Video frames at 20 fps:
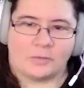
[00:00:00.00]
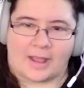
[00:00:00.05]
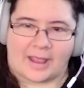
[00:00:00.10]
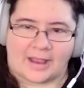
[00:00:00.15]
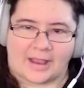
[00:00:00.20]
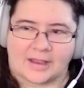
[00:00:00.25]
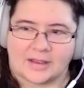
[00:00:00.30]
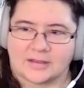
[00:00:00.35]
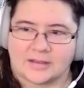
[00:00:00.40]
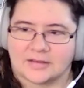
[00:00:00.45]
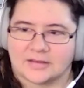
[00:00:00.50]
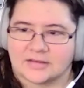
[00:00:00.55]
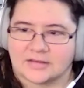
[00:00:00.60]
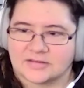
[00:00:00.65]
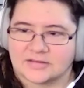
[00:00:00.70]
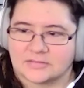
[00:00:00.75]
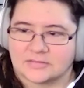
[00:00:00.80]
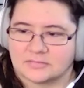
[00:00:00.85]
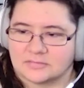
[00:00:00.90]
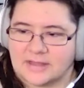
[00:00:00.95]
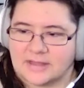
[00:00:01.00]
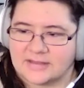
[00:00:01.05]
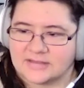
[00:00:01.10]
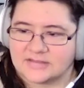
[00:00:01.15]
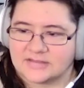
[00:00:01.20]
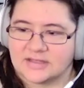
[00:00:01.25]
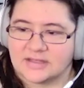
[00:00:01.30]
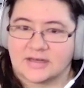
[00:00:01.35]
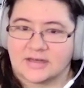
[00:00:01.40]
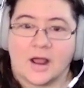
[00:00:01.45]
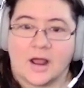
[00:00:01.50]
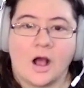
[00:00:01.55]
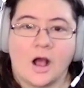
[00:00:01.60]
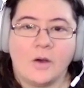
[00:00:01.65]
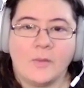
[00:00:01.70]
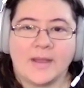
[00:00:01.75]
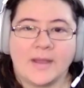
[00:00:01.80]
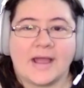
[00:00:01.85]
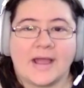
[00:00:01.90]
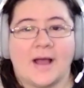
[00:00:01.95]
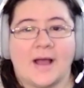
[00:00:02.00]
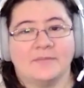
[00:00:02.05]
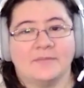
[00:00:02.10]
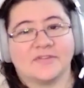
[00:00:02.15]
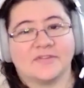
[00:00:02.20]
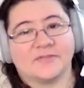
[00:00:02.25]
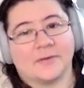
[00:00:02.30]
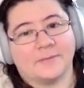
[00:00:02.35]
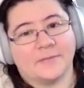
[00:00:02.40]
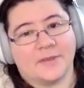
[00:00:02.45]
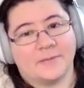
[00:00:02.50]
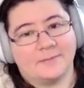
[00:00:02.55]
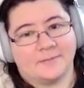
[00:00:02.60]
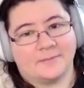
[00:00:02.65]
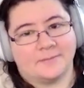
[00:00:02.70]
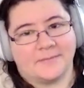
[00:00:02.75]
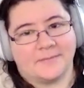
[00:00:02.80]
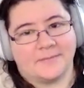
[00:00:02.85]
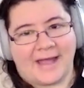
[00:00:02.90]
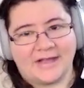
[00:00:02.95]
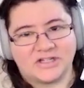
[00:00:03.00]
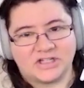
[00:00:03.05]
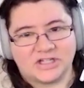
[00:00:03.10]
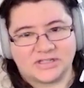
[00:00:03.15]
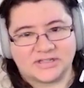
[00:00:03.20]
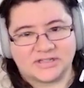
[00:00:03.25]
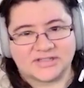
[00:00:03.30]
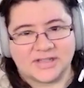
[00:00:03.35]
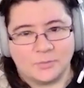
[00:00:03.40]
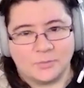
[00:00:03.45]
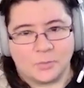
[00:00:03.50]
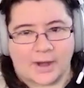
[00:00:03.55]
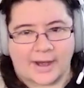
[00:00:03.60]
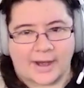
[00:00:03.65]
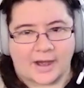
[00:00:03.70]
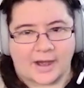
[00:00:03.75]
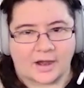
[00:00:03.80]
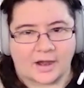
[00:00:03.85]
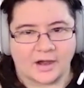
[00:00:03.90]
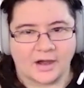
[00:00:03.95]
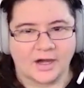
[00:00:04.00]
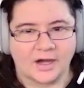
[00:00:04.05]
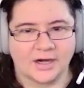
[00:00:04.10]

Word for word: way is less than, oh, it comes from the magic somewhere.